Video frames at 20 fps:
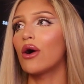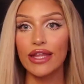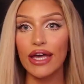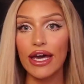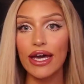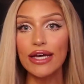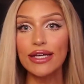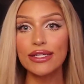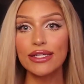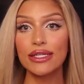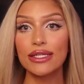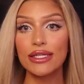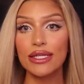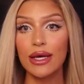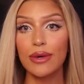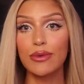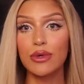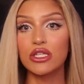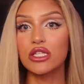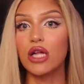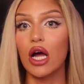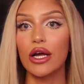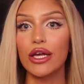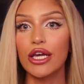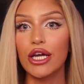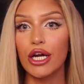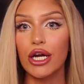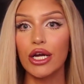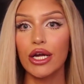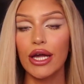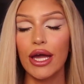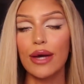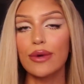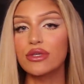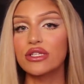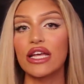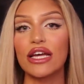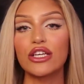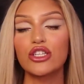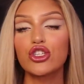This was not here. It
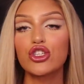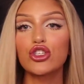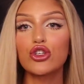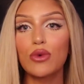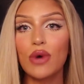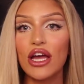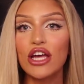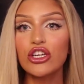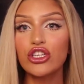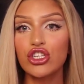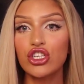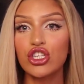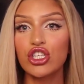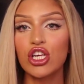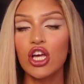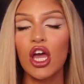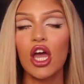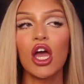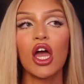was like squished.